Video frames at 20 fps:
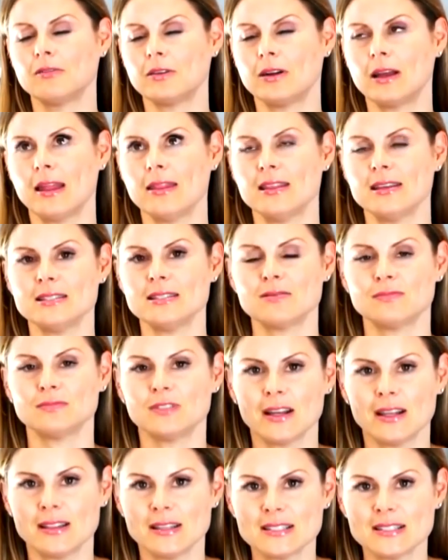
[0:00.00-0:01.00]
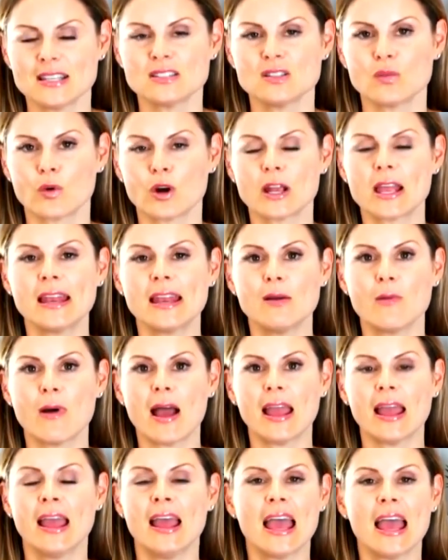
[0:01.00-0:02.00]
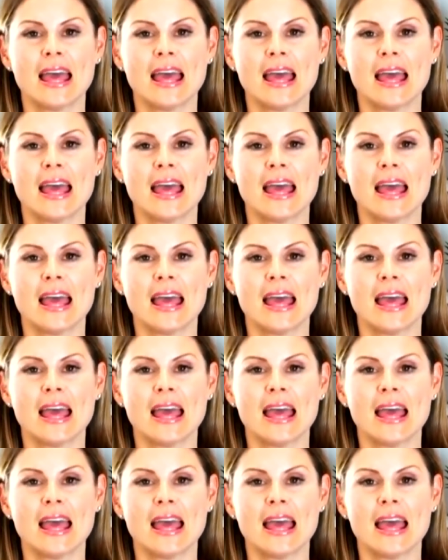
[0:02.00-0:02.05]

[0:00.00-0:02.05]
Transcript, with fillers: forget this, right? This doesn't work anyway.